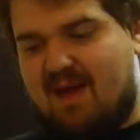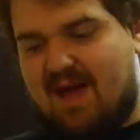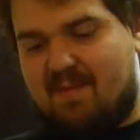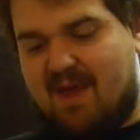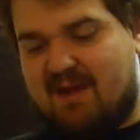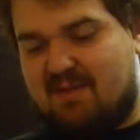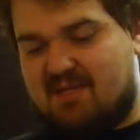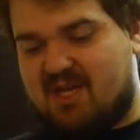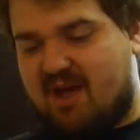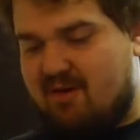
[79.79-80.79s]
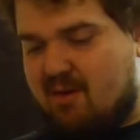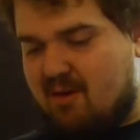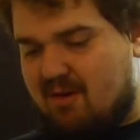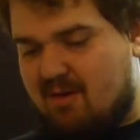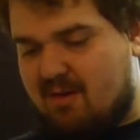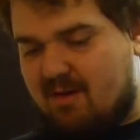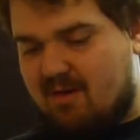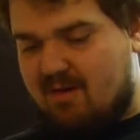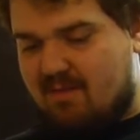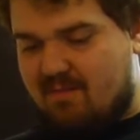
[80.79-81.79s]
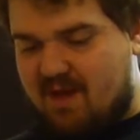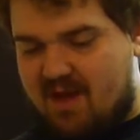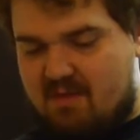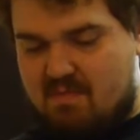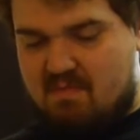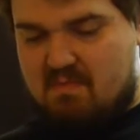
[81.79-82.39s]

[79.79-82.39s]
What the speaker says: I'm adding the shallots into the pan.